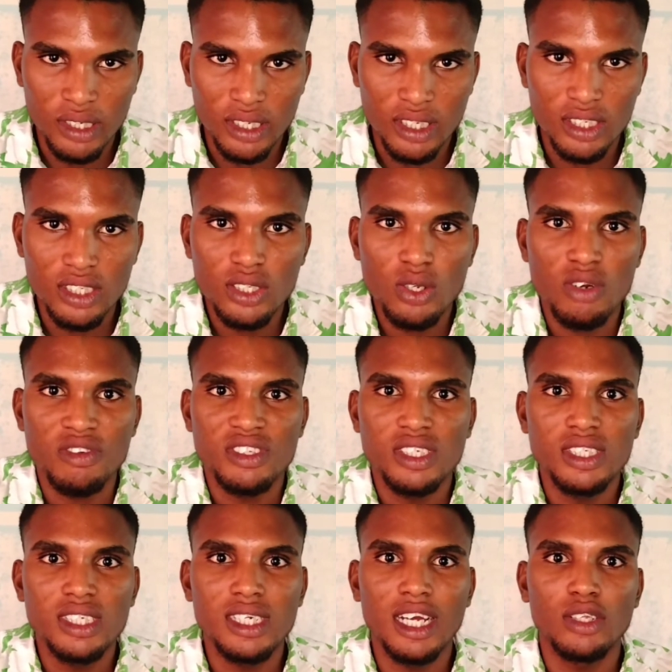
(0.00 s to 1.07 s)
again instead of
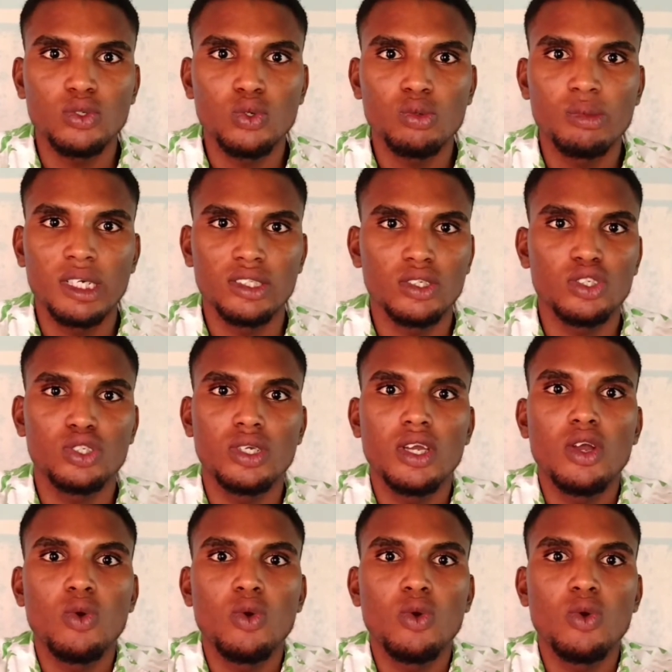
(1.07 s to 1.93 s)
sitting at home and just